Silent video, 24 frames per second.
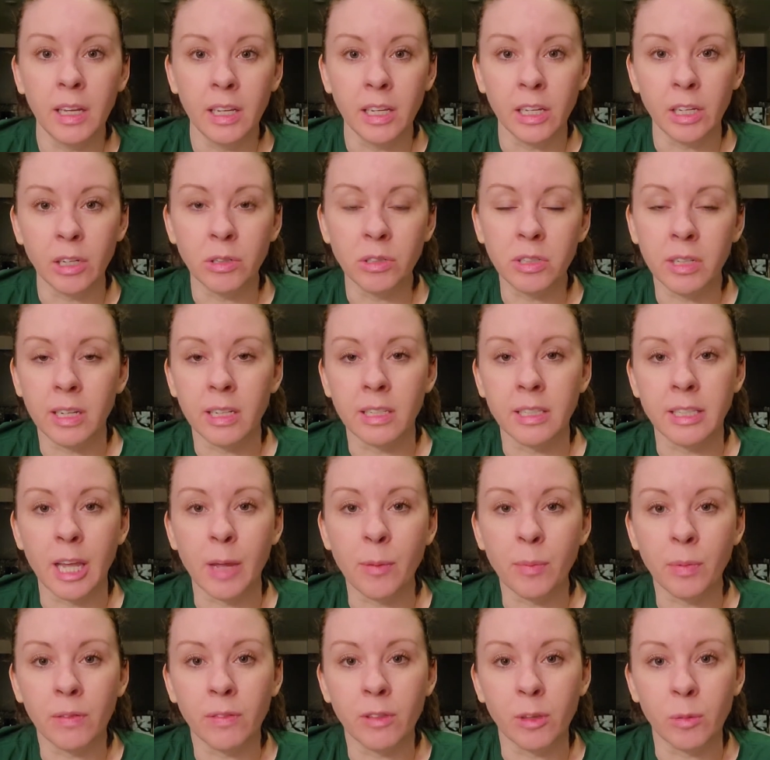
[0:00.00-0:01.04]
usually a
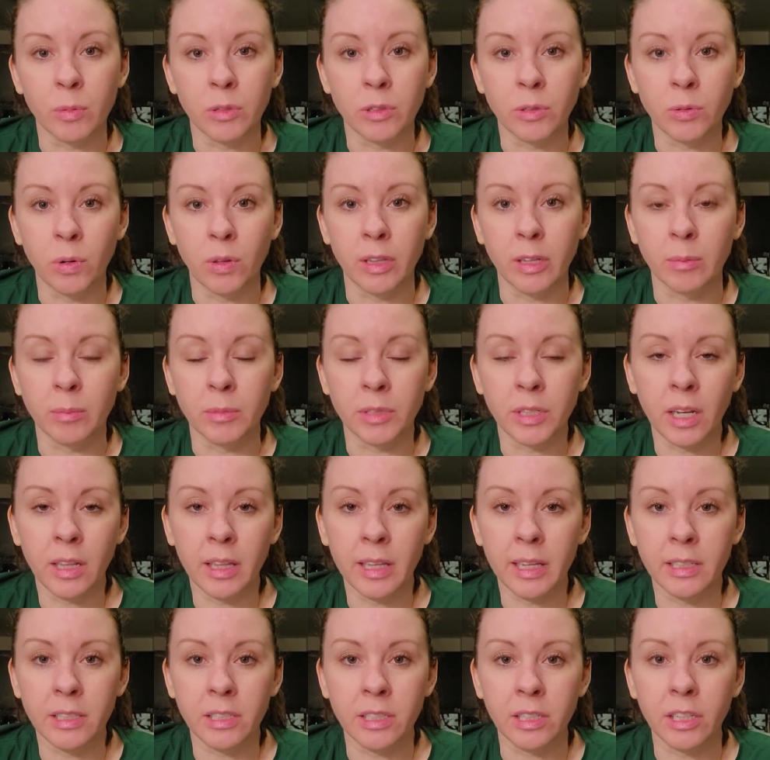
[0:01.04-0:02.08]
sample of the petroleum
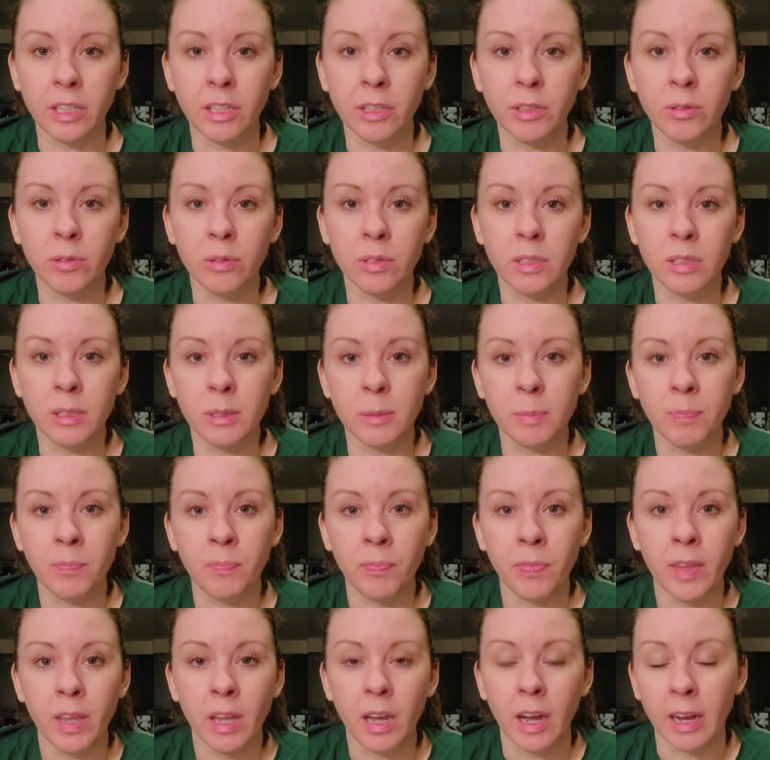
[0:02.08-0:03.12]
jelly to use
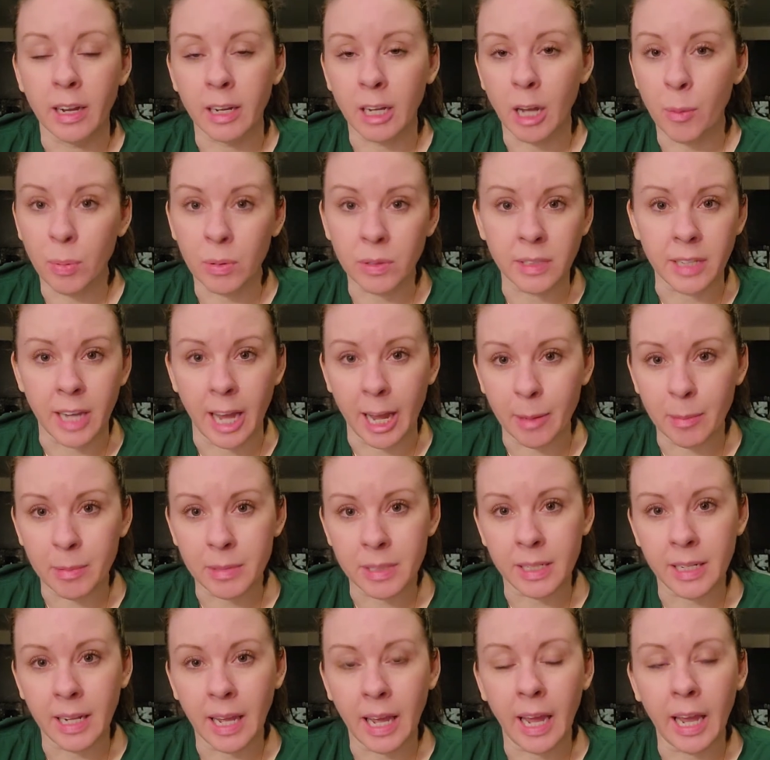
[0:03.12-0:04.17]
a couple times a
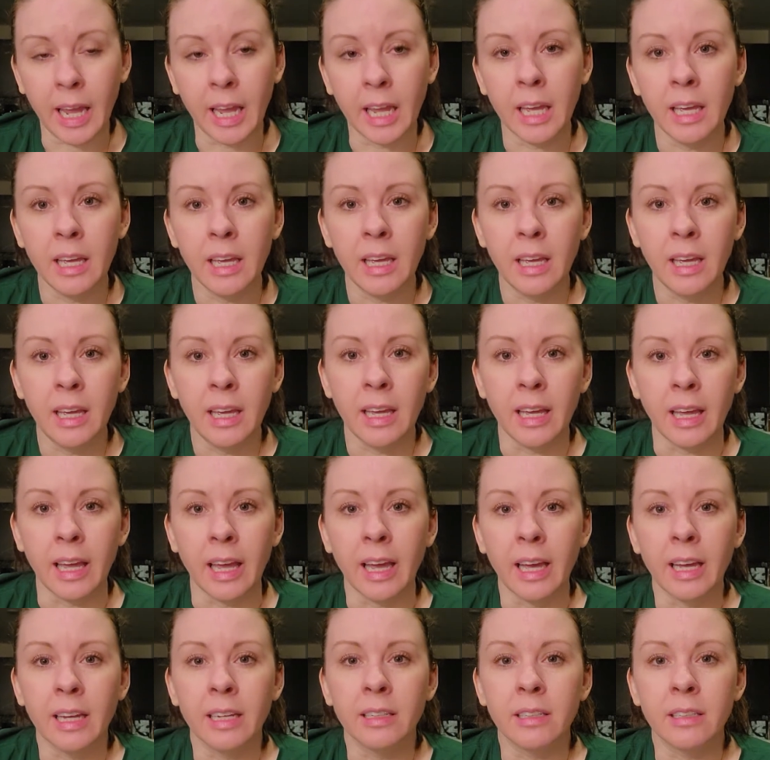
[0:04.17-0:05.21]
day.
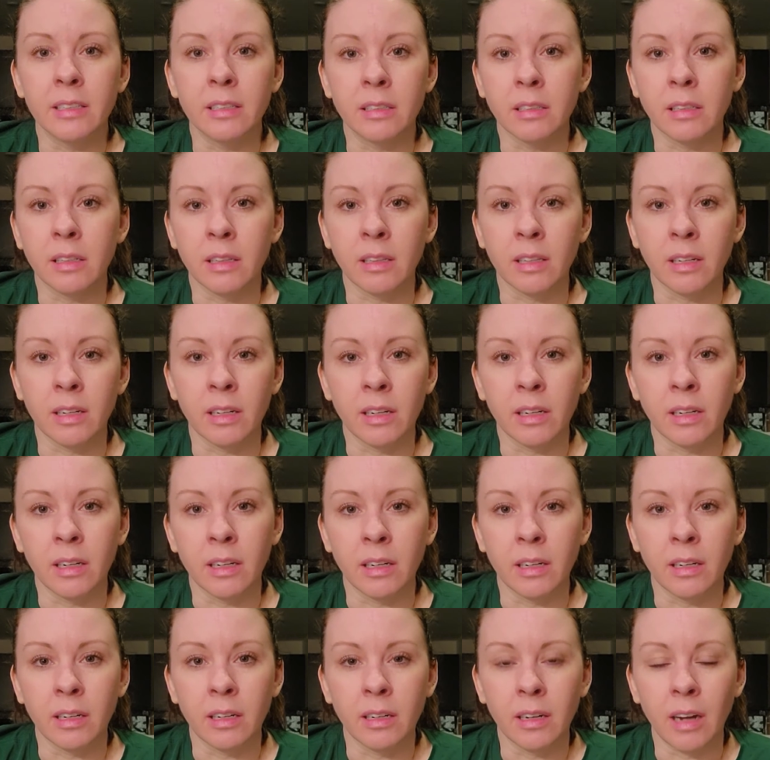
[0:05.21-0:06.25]
And
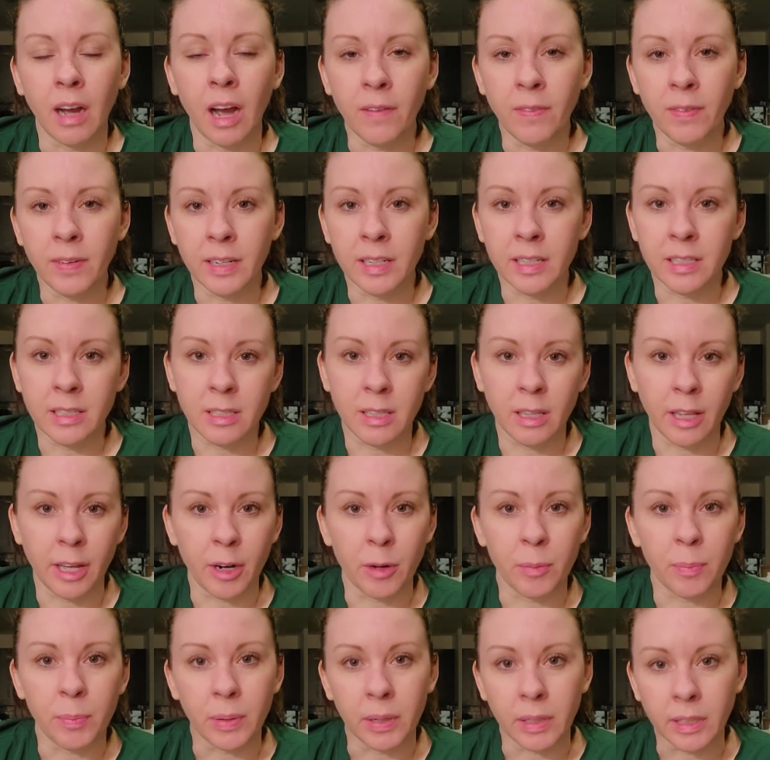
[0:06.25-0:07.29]
there often is a lot
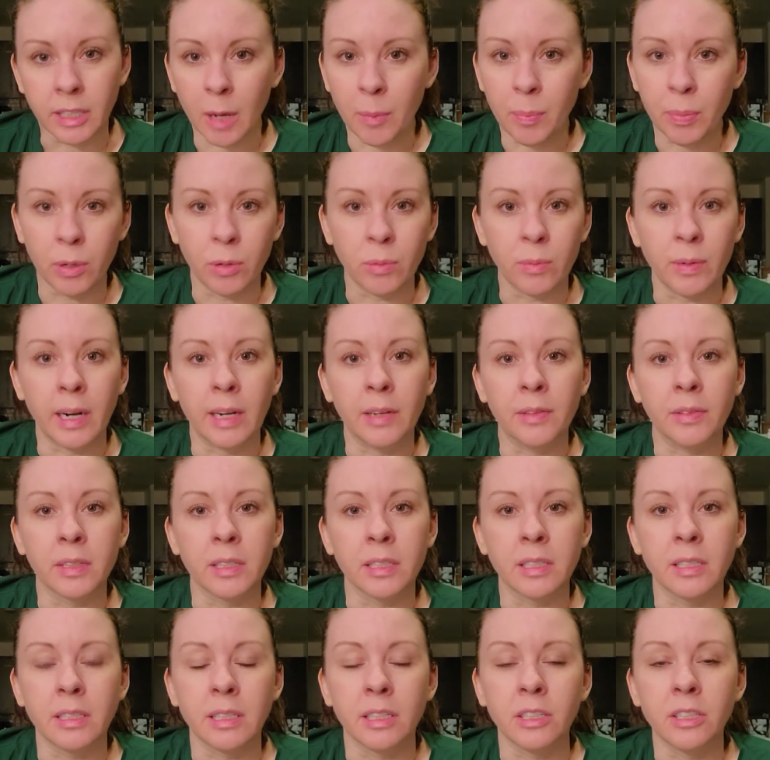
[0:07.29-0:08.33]
of buildup around the
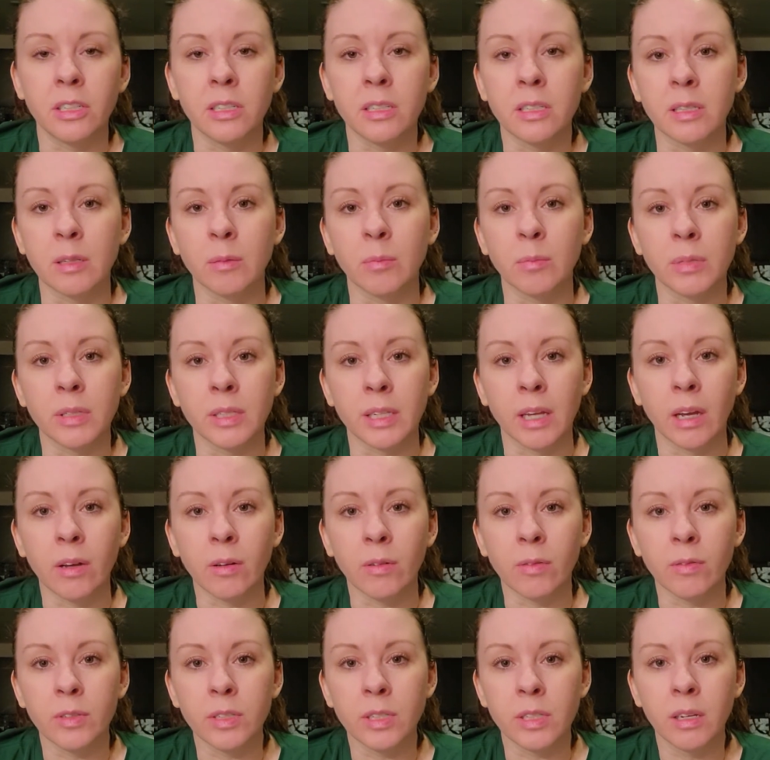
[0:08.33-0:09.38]
stitches
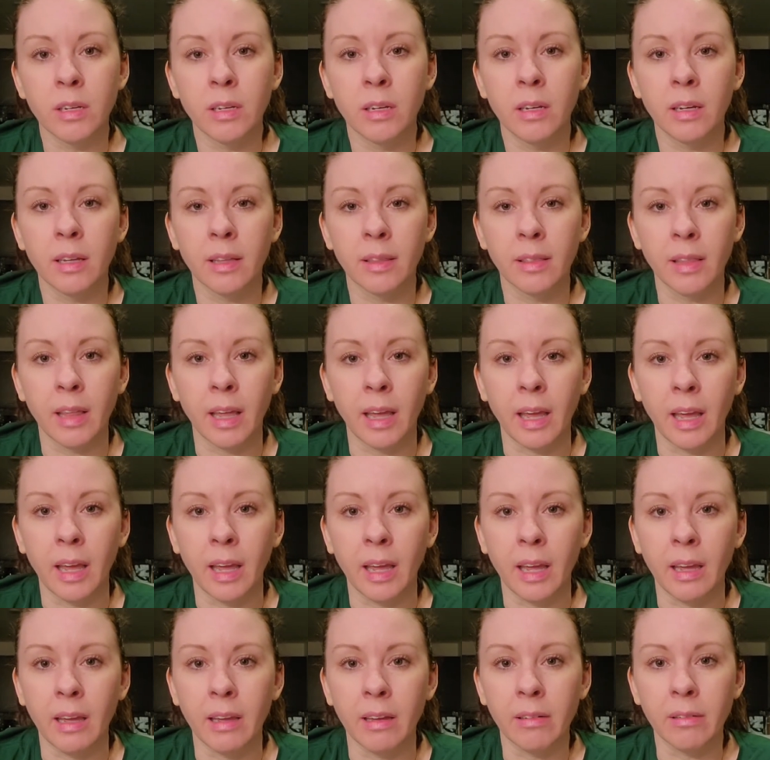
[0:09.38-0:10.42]
themselves.
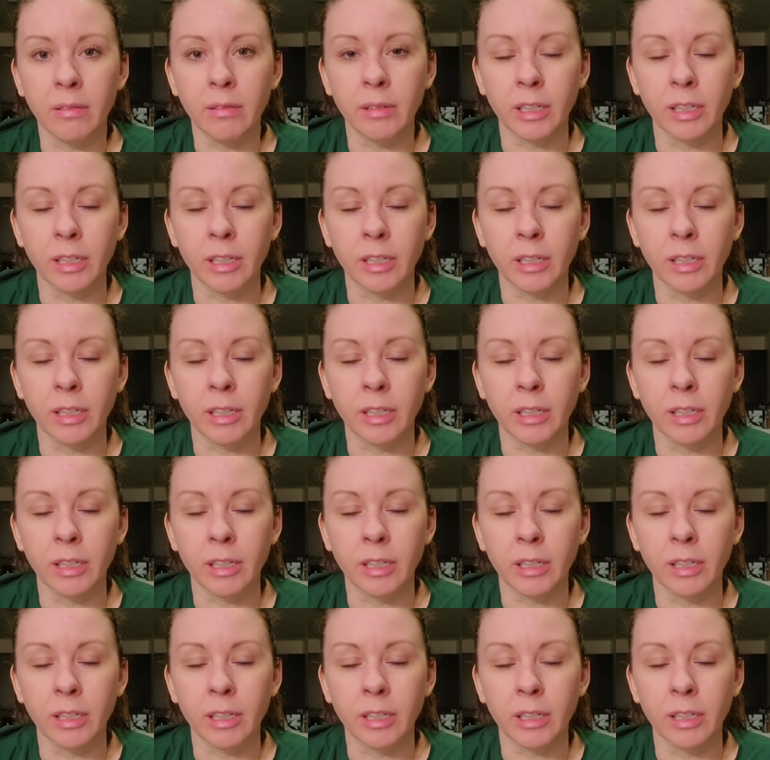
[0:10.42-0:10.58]
There's